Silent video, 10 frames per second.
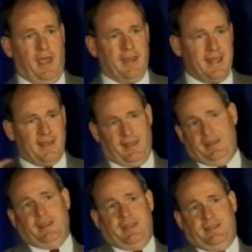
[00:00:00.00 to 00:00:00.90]
And yet,
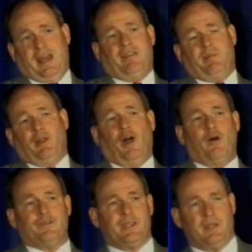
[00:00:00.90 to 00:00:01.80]
uh, none of them
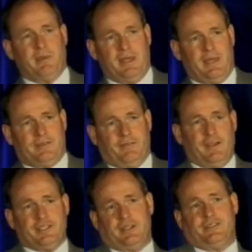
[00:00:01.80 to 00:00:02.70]
alone seem to be
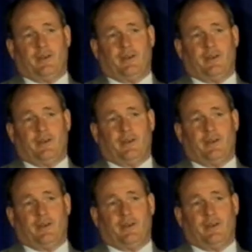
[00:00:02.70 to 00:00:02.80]
sufficient.